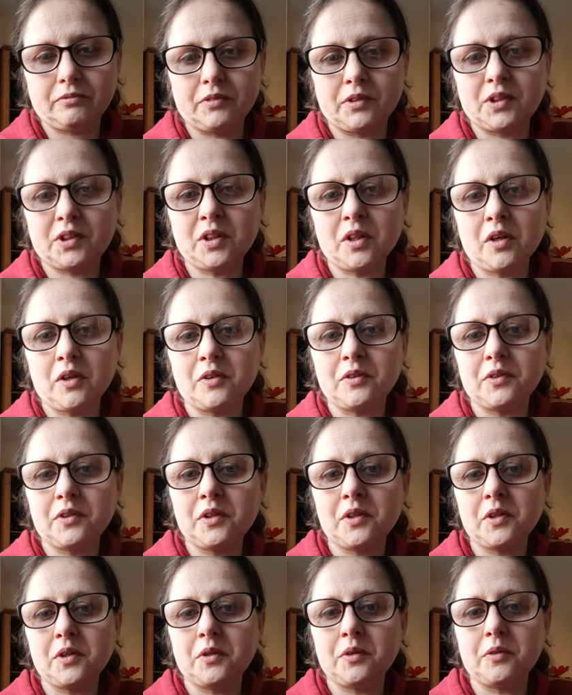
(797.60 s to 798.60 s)
so I can
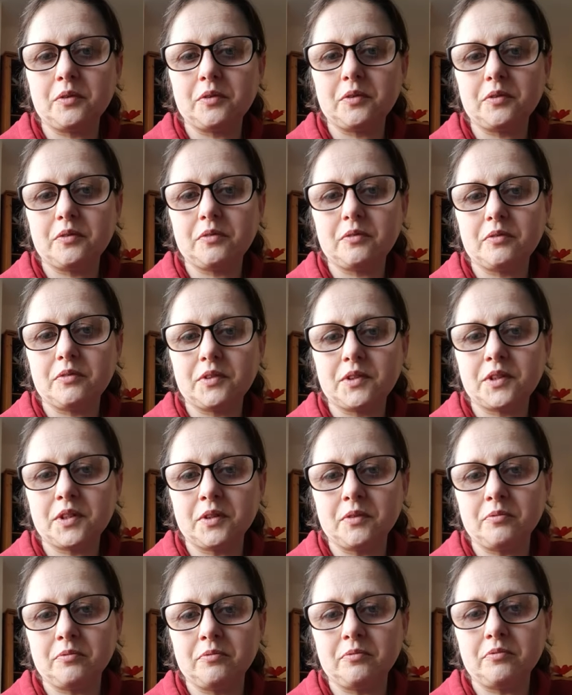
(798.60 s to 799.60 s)
do
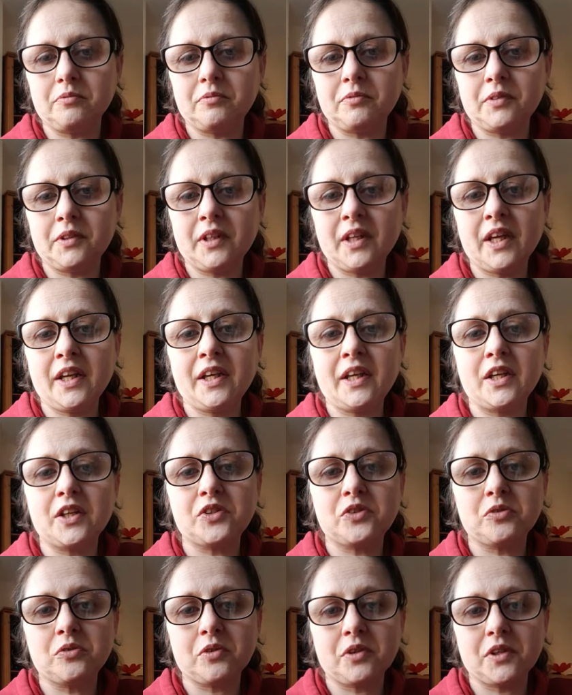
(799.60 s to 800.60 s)
some, and then I'll
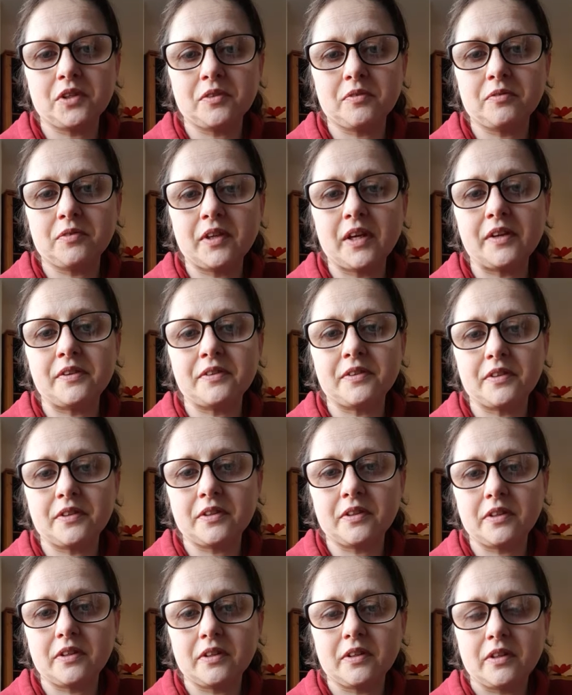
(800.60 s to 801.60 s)
show you some
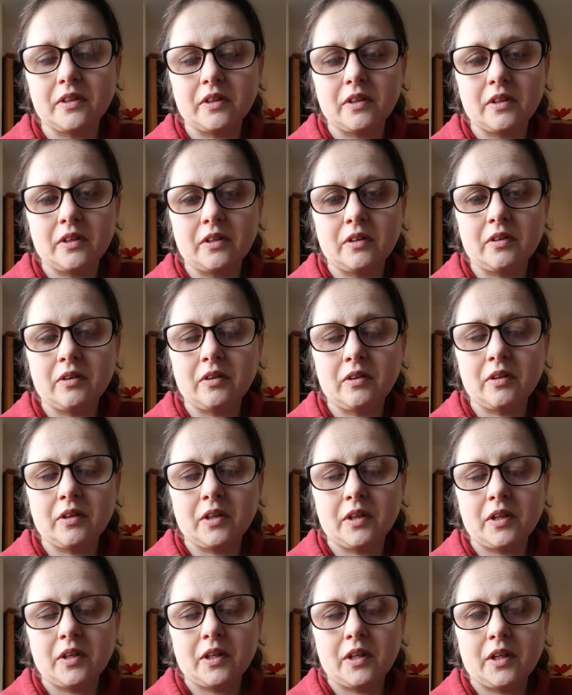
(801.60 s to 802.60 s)
dancing.
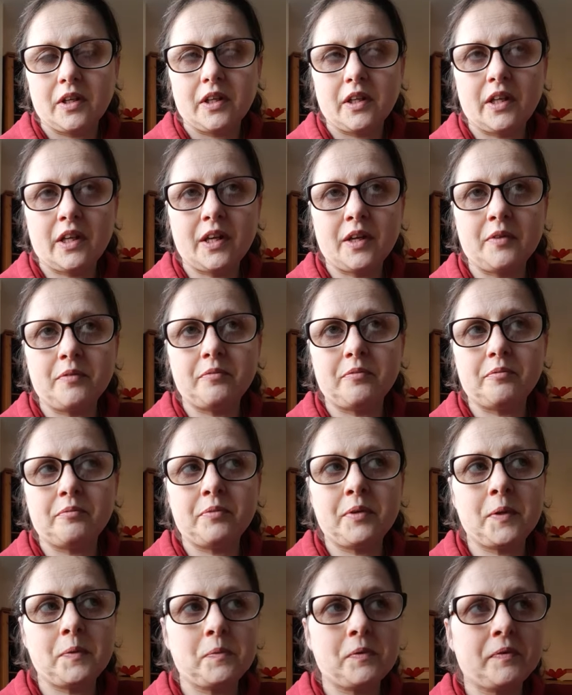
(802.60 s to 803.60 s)
My
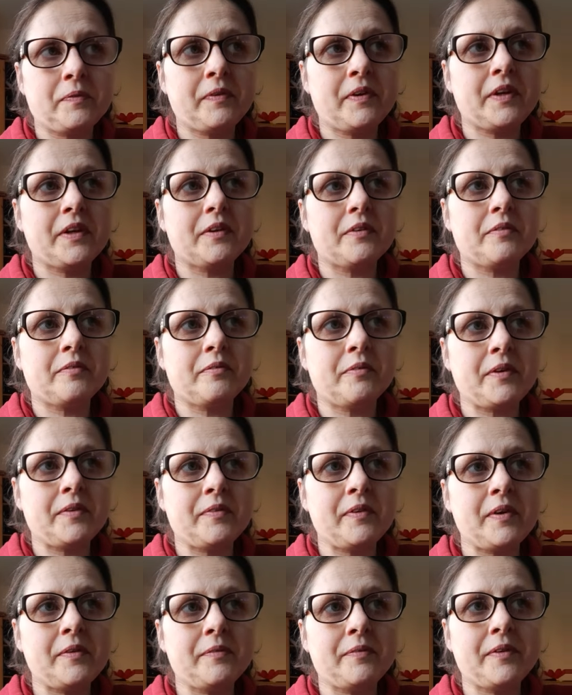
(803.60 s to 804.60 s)

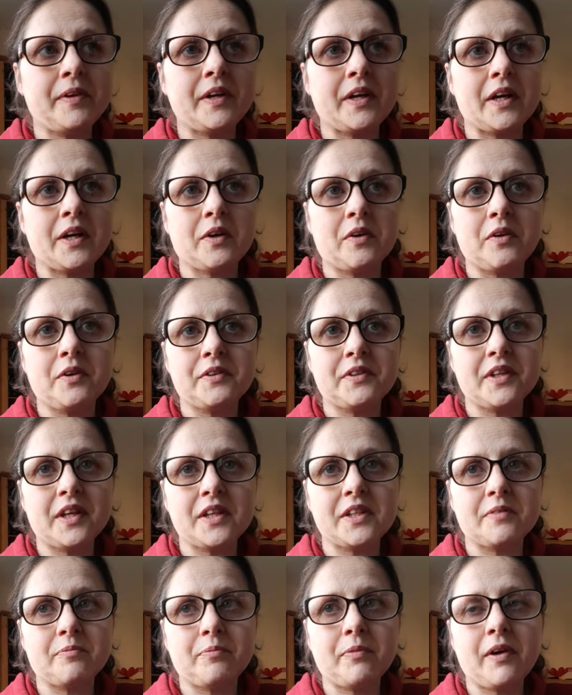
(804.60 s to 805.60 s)
family think I can't
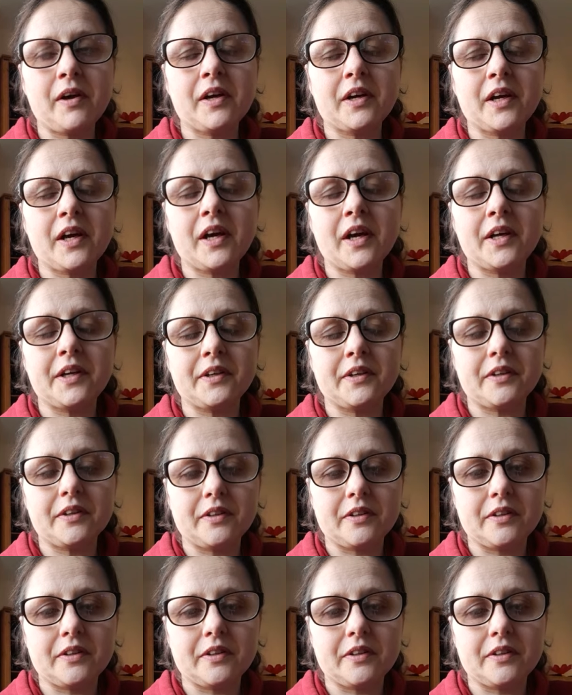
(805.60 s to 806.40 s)
dance, but I can.